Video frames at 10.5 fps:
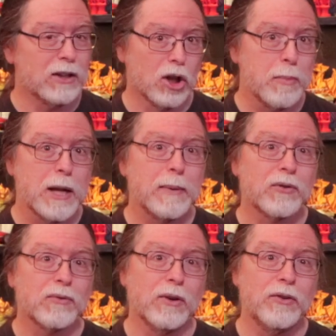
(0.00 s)
aluminum
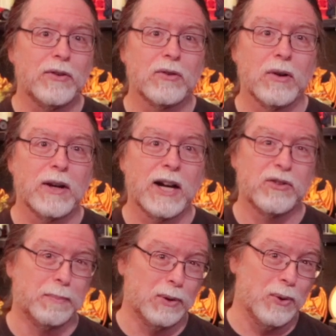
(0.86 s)
extrusions are a nice
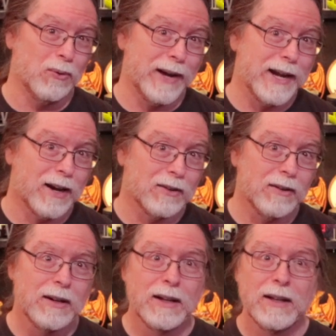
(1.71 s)
blue-gray
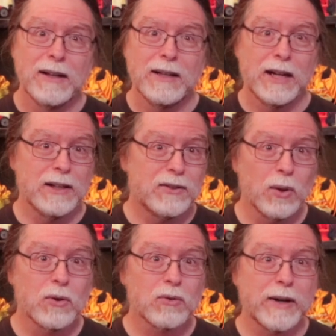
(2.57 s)
color, and the
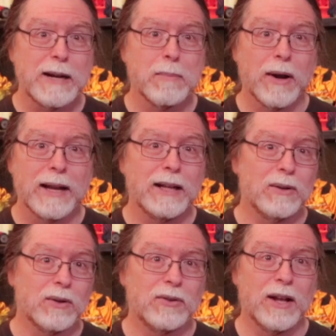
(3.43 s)
silkscreen branding
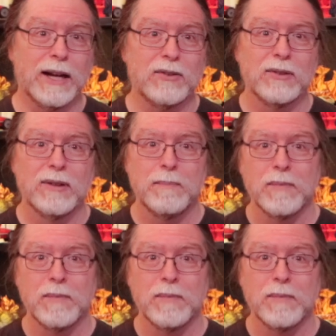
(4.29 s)
looks nice.